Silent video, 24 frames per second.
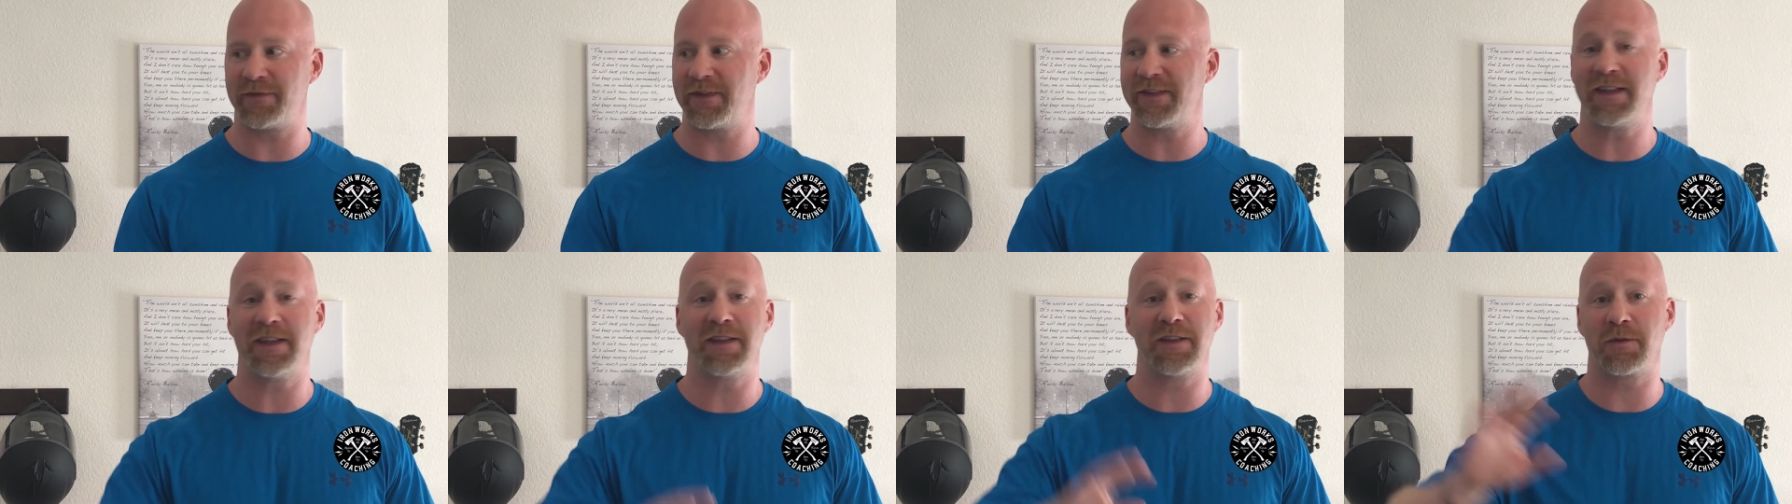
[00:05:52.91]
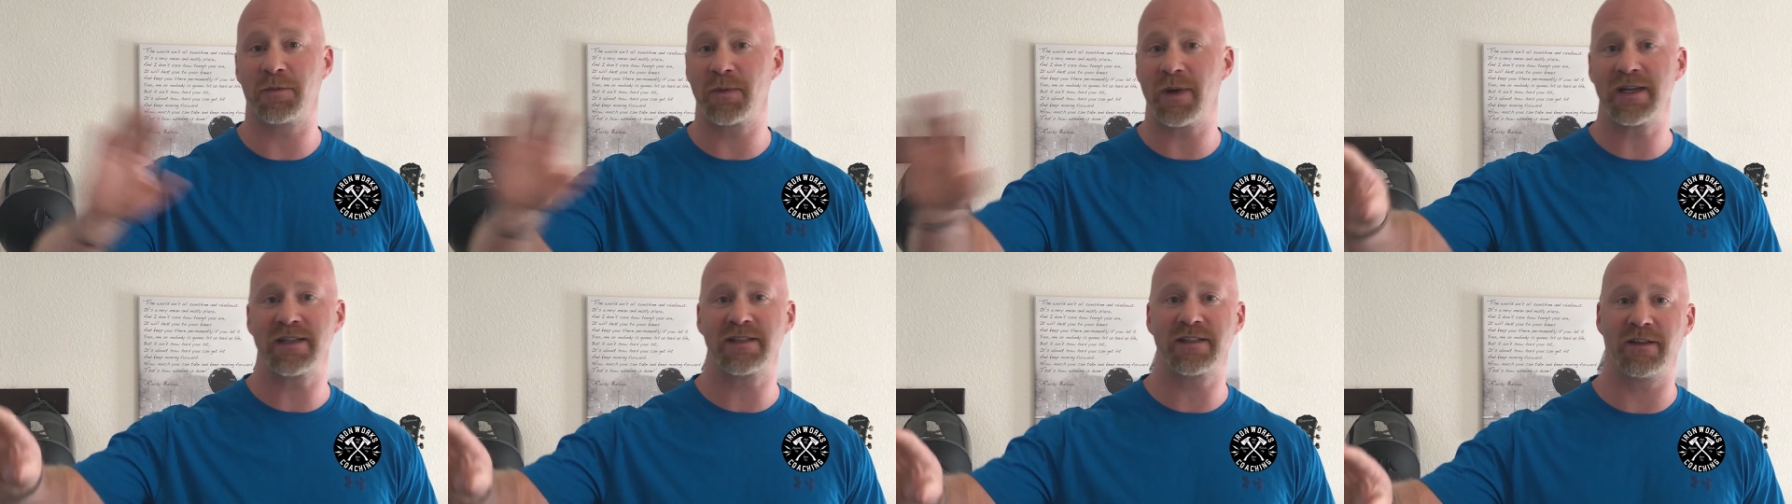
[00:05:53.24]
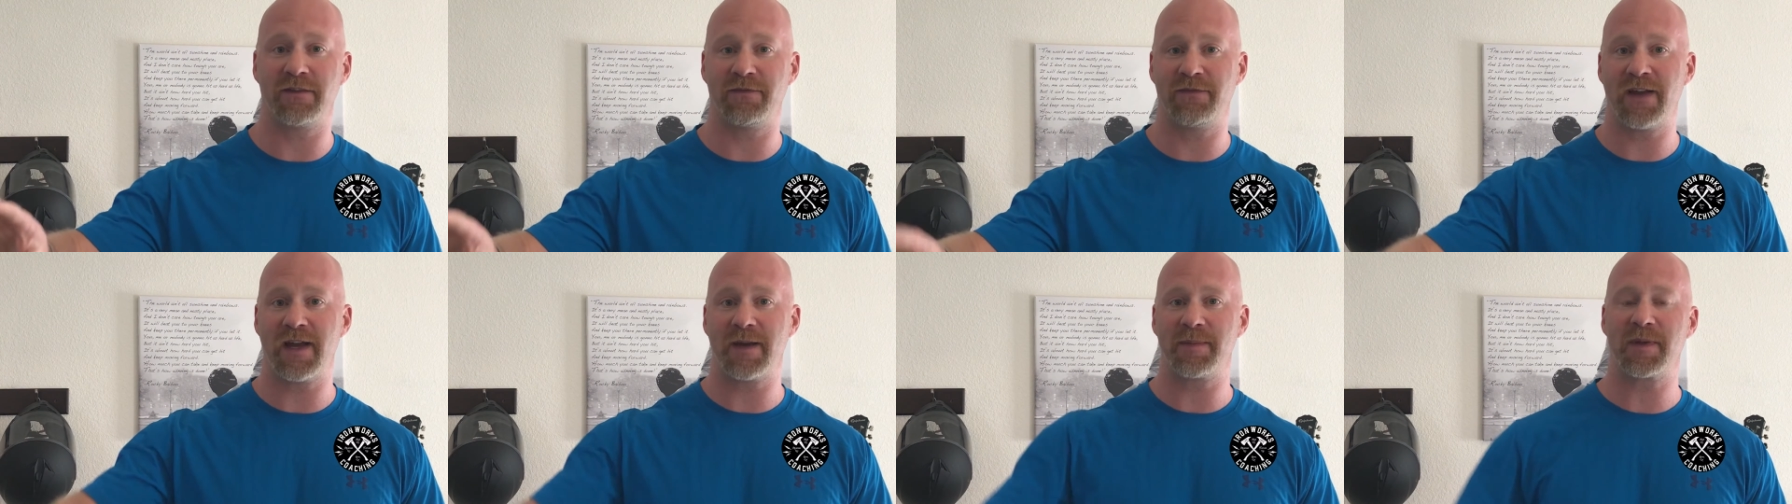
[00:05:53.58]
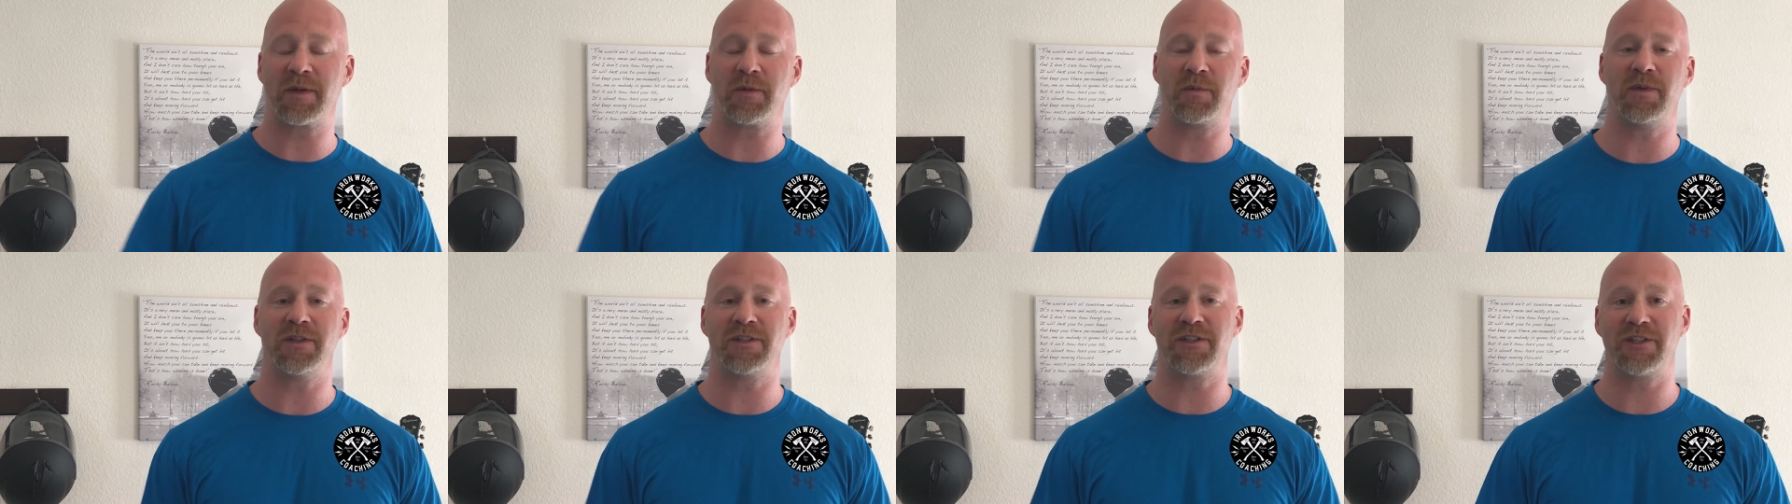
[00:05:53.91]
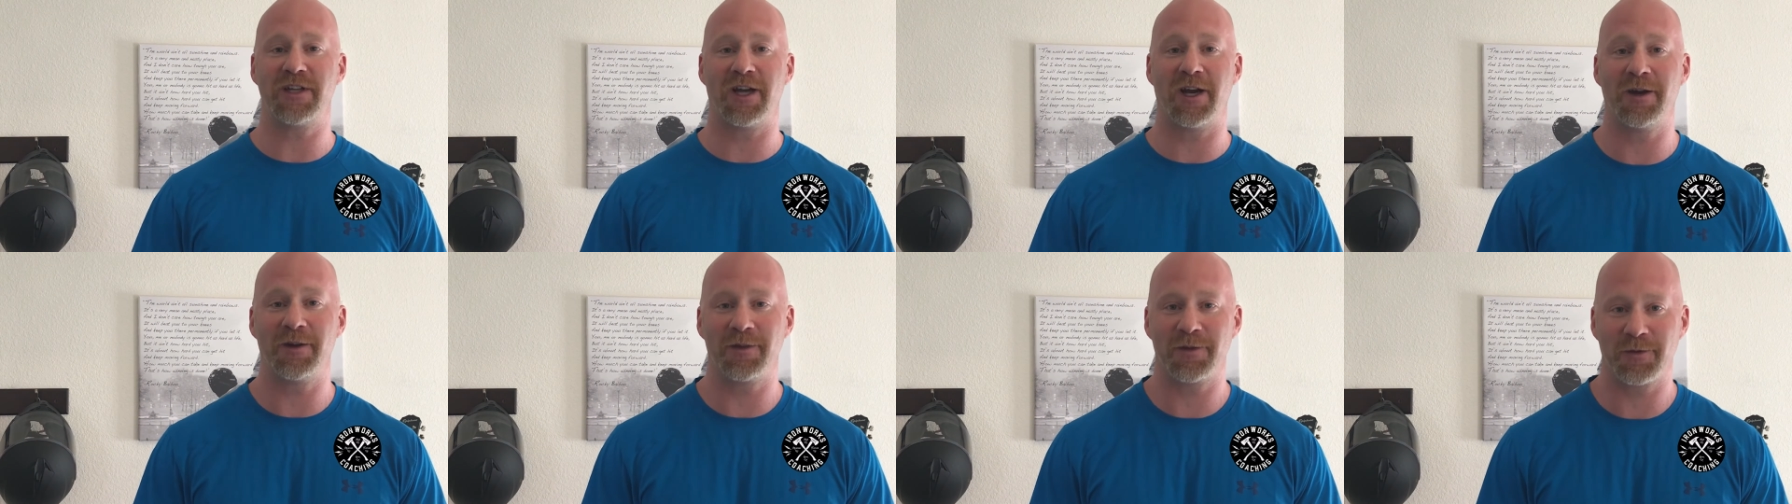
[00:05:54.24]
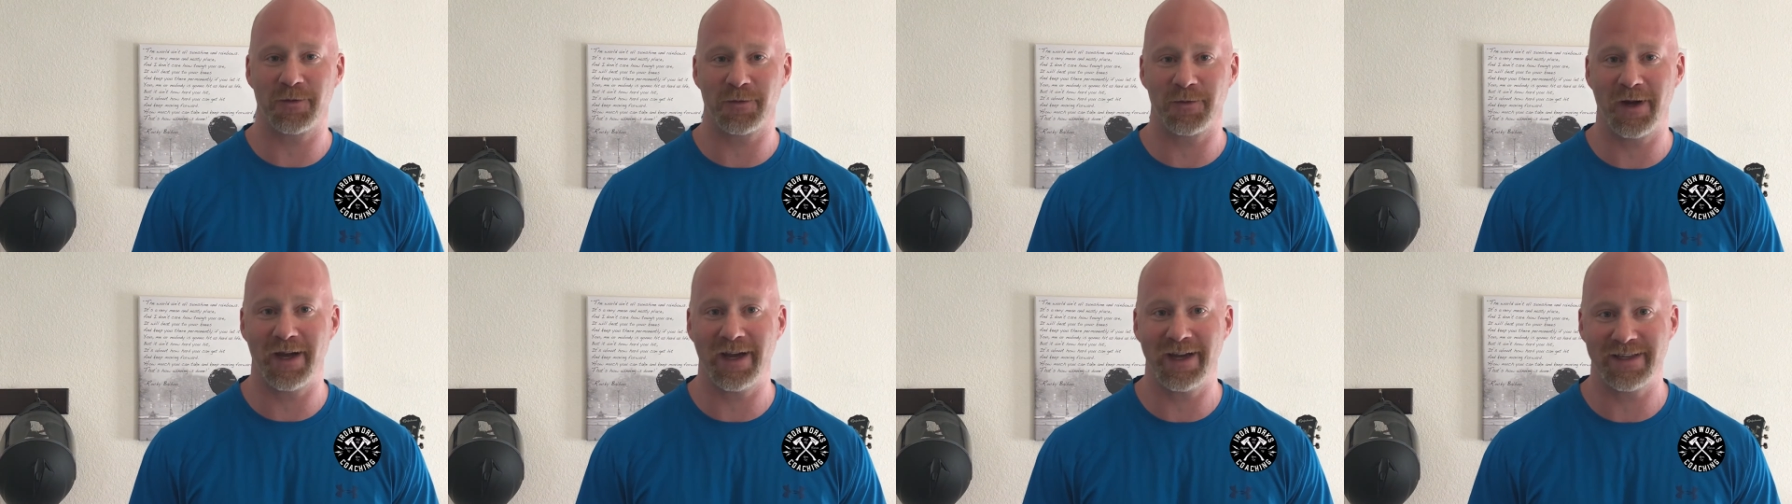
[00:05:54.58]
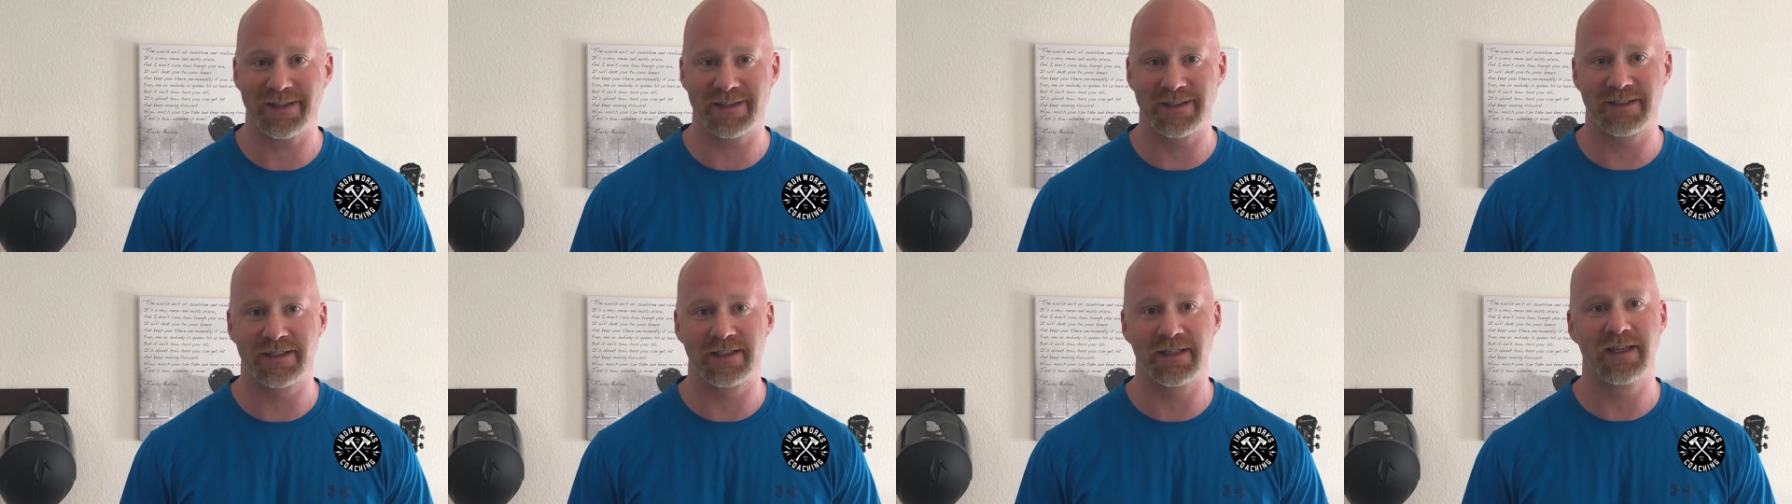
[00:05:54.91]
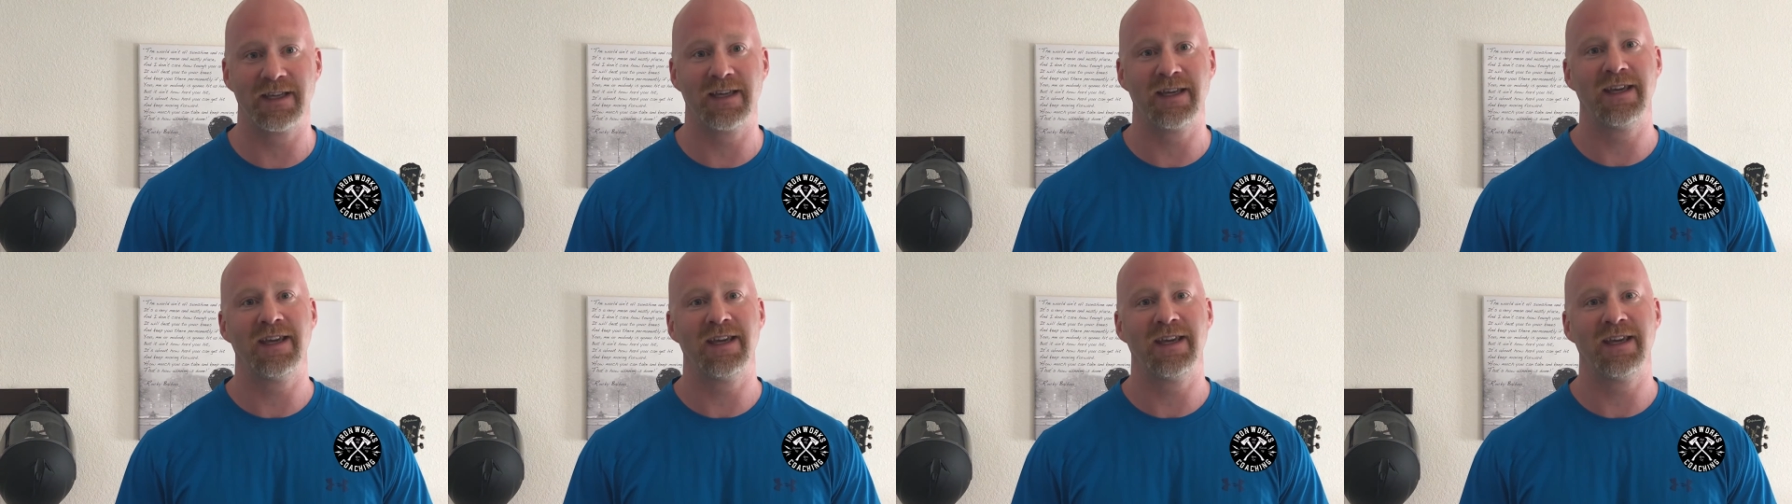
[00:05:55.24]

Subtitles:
And then the rest of the family would share the rest.